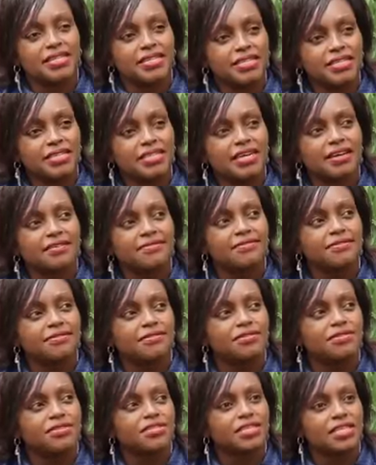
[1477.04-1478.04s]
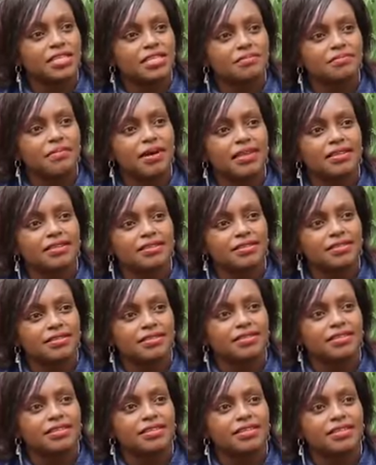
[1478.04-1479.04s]
my sister for 6
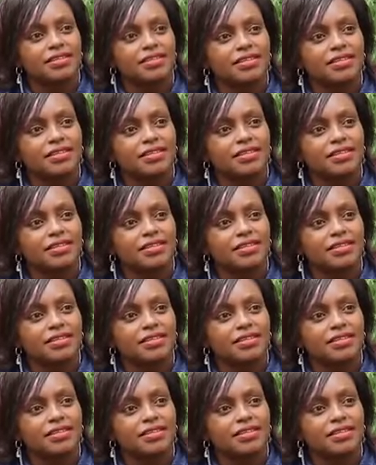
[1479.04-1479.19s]
months.